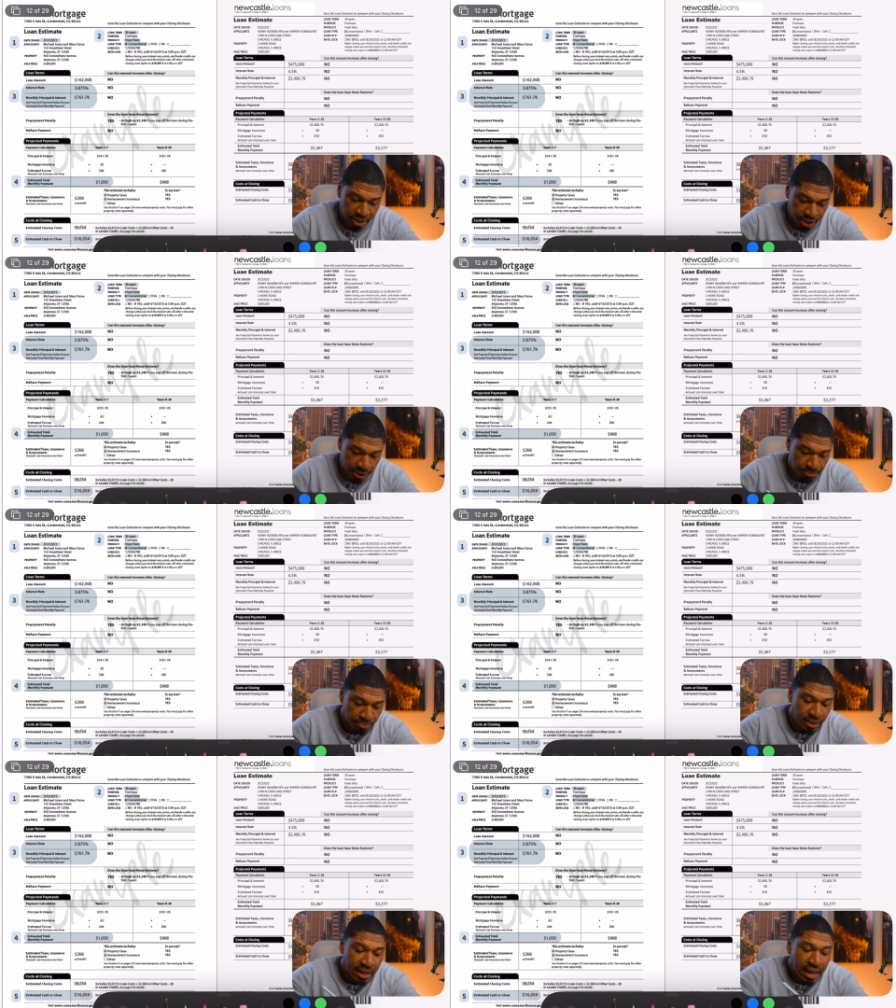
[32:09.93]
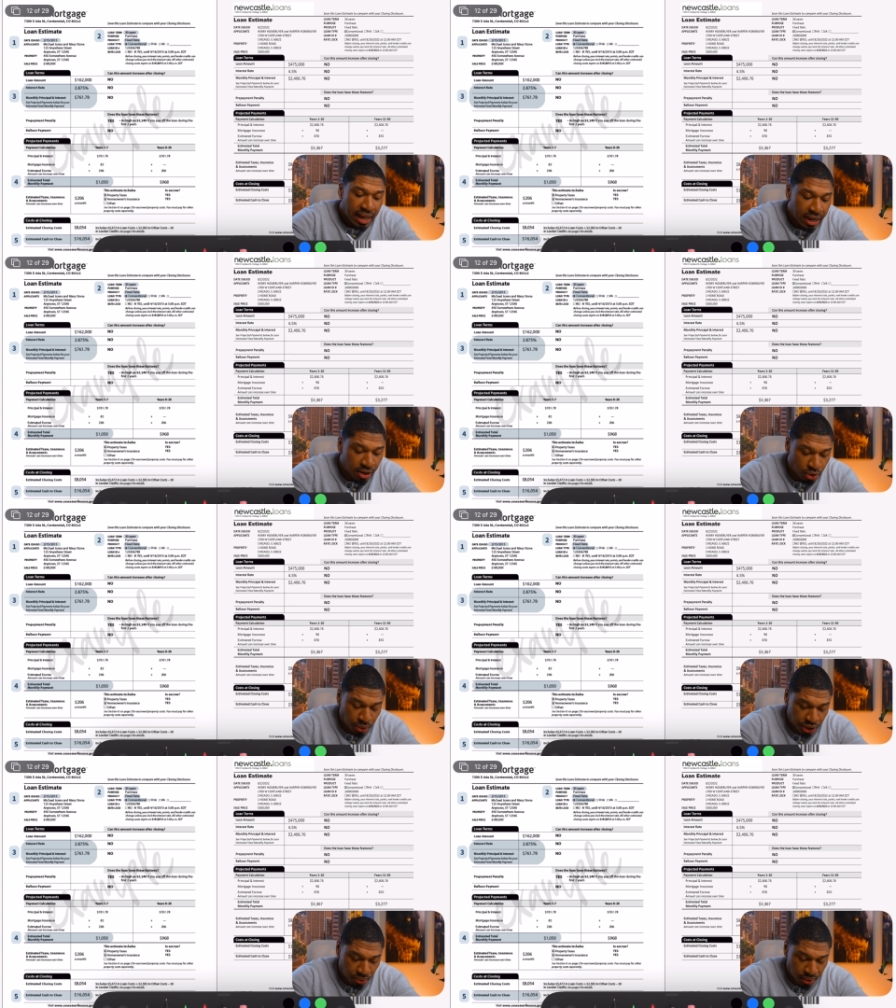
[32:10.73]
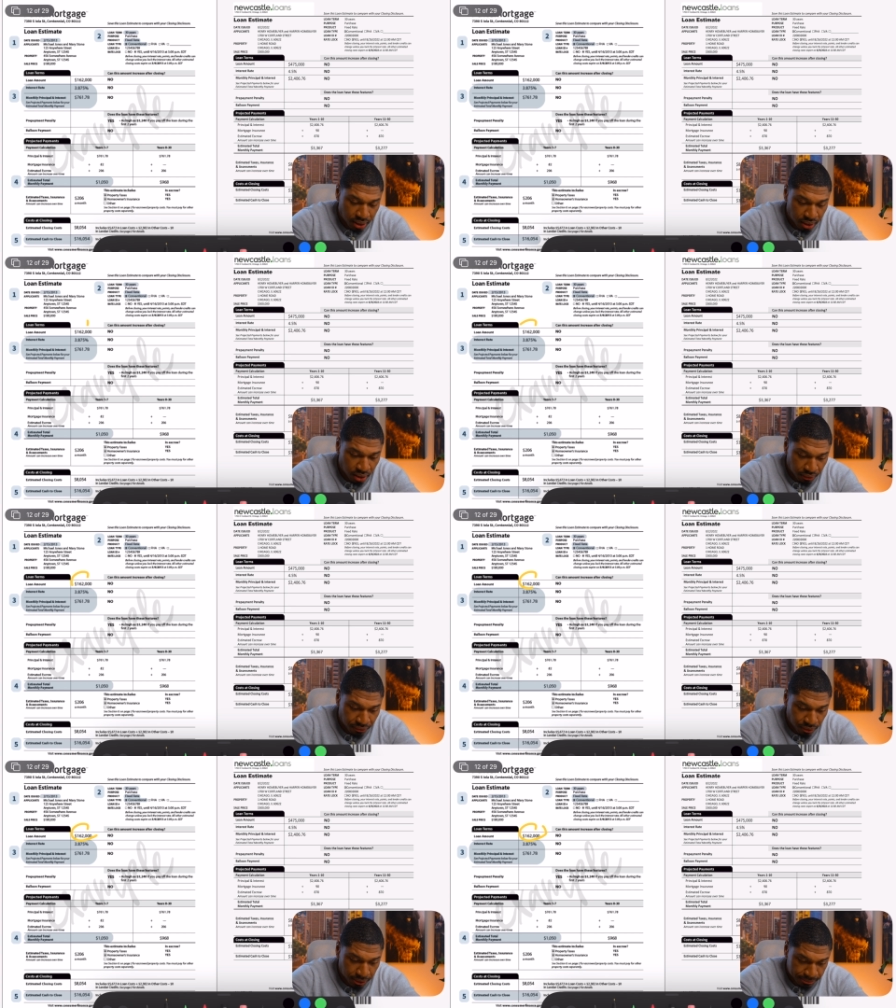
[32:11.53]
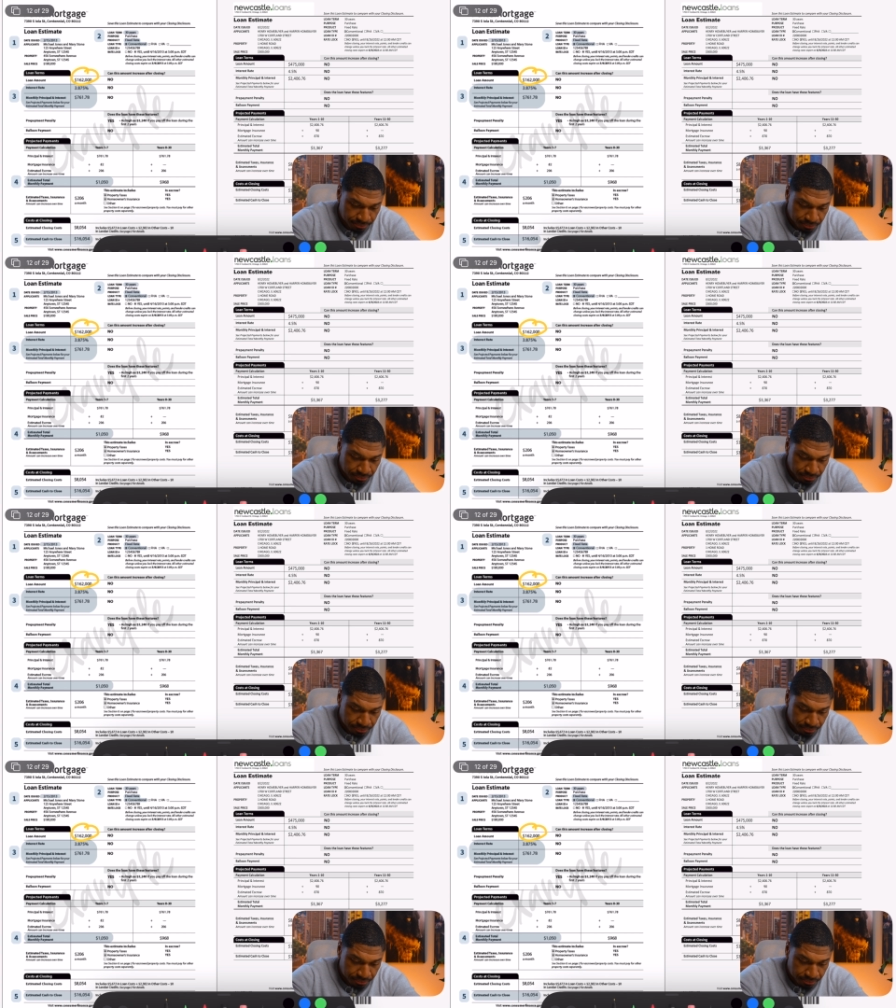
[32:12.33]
sheet. Here's what you want to look for